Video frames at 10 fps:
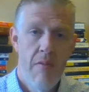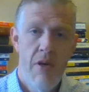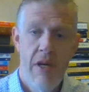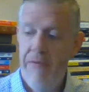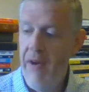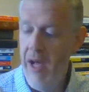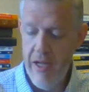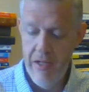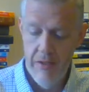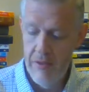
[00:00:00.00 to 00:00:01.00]
but if
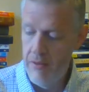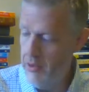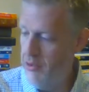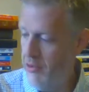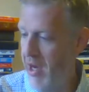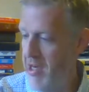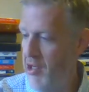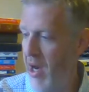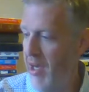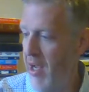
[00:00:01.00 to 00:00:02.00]
I tried to
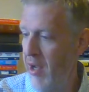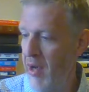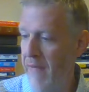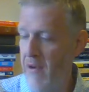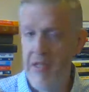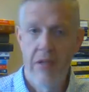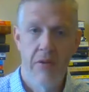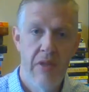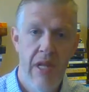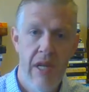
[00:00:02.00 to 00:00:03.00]
track down every
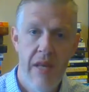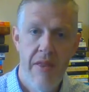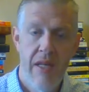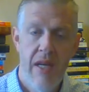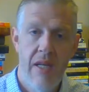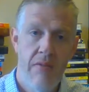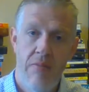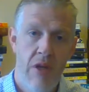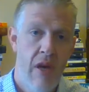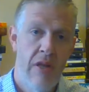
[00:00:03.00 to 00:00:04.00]
single thing, I think I,
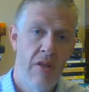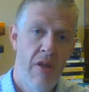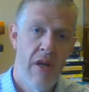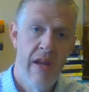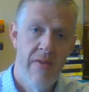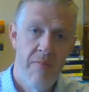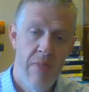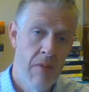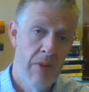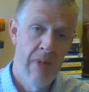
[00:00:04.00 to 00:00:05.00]
you know, I don't know that I'd ever
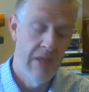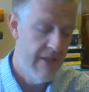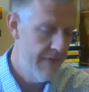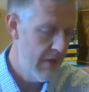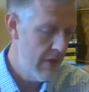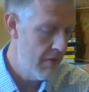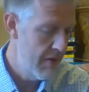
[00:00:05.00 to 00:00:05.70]
be able to make this video.